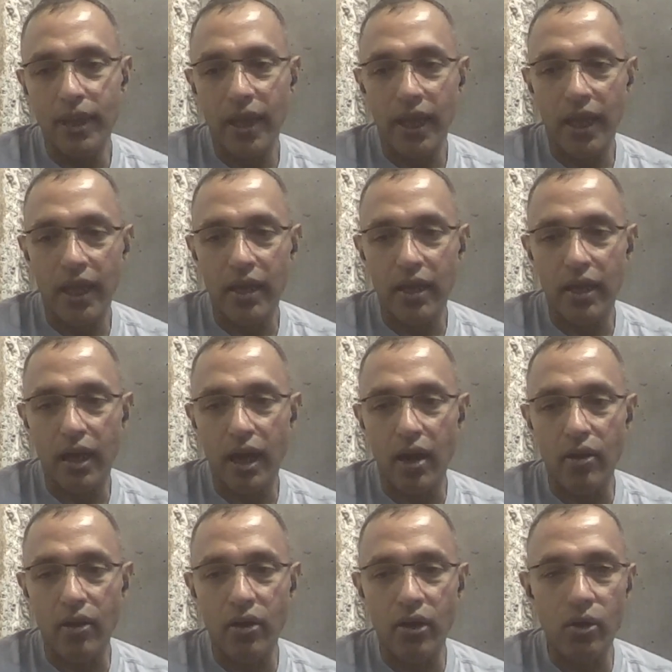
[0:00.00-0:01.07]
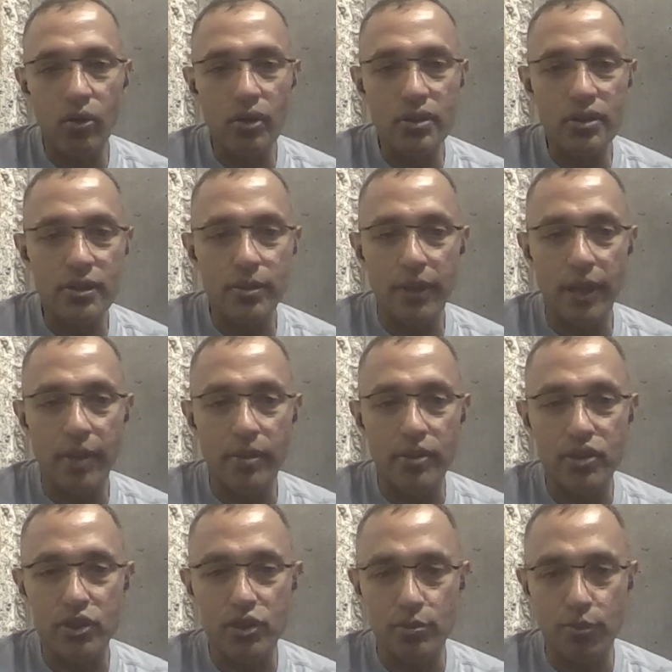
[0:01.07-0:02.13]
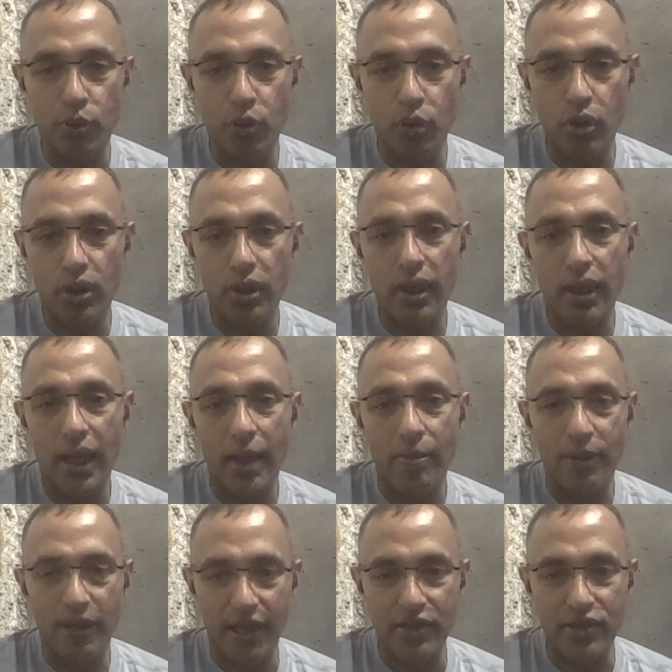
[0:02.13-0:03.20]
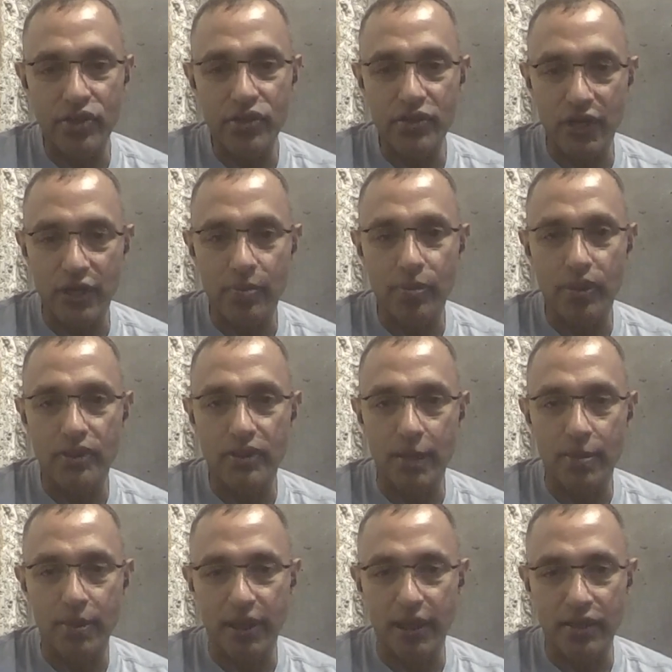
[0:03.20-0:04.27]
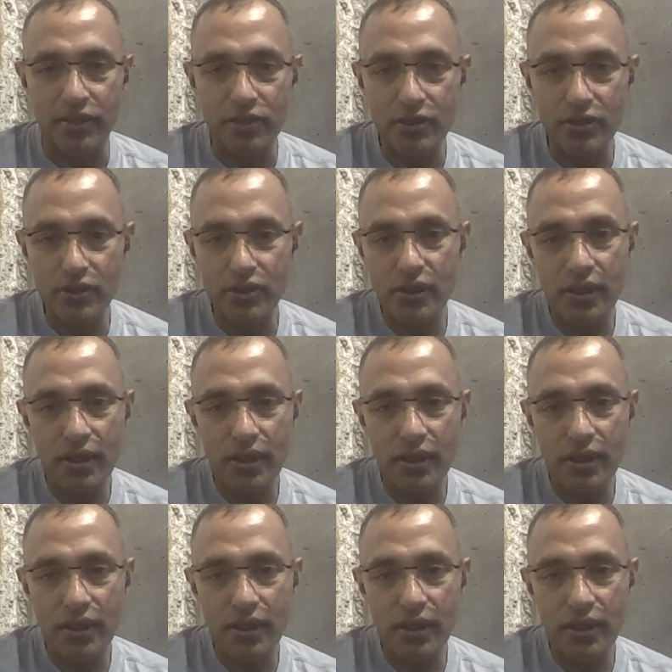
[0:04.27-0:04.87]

And our goal is to be able to support applications, enterprise applications,